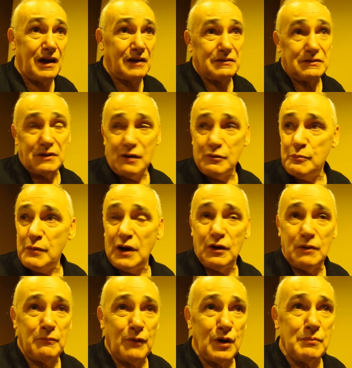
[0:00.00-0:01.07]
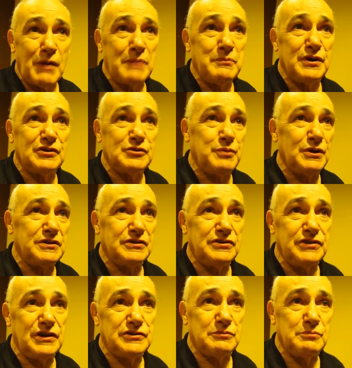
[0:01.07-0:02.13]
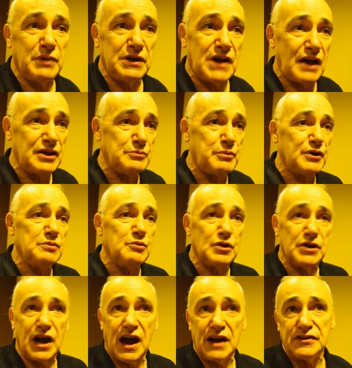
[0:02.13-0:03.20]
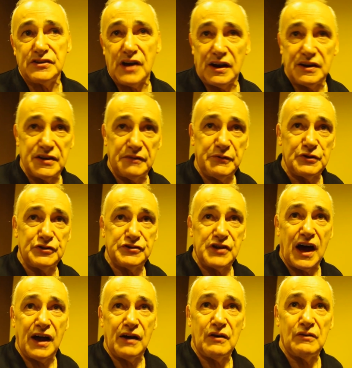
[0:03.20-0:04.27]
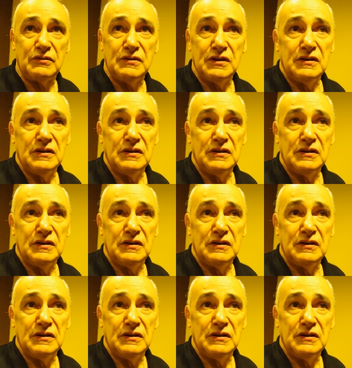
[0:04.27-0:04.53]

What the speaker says: Yeah, everybody, one might be a split decision. But now you put him with a guy that's got a different style.